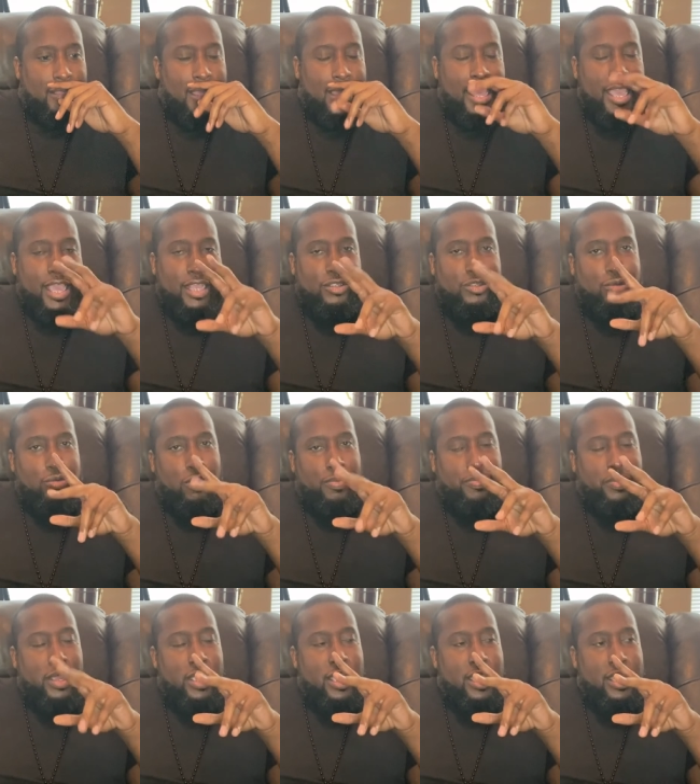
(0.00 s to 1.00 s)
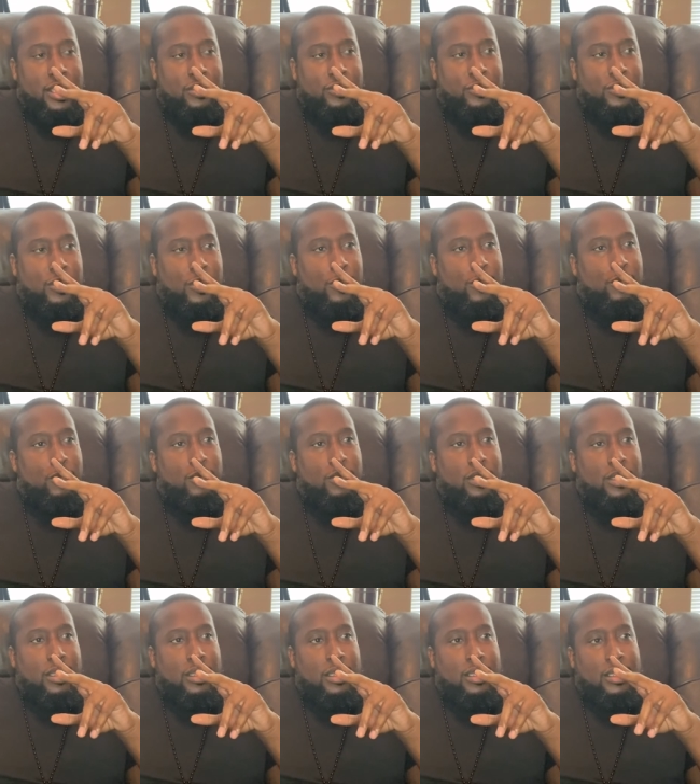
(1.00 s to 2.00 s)
I had two upper hands, though,
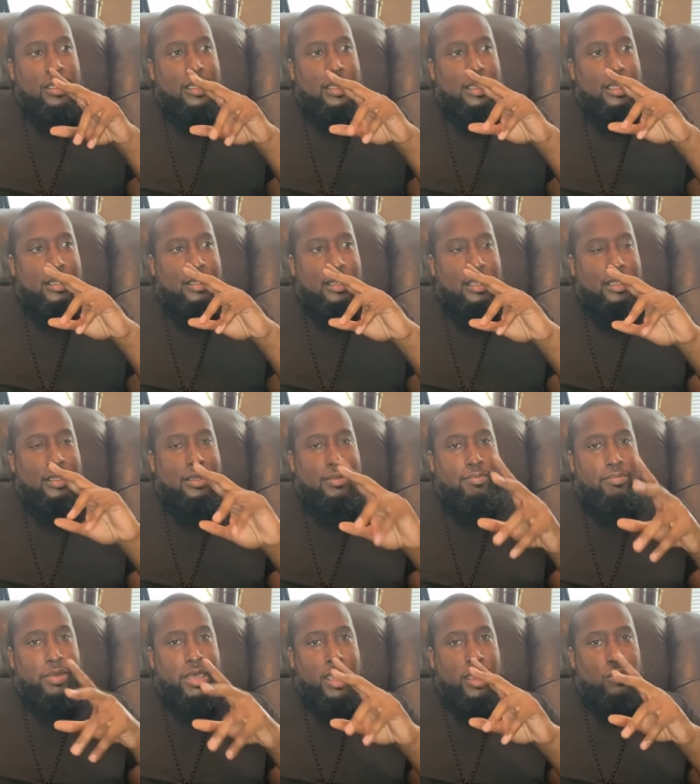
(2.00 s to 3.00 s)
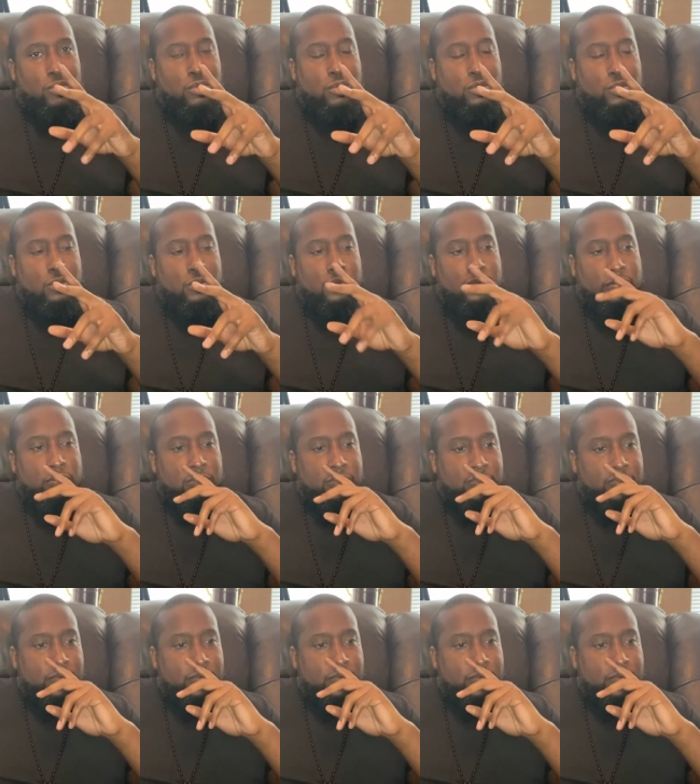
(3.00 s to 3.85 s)
in the bedroom.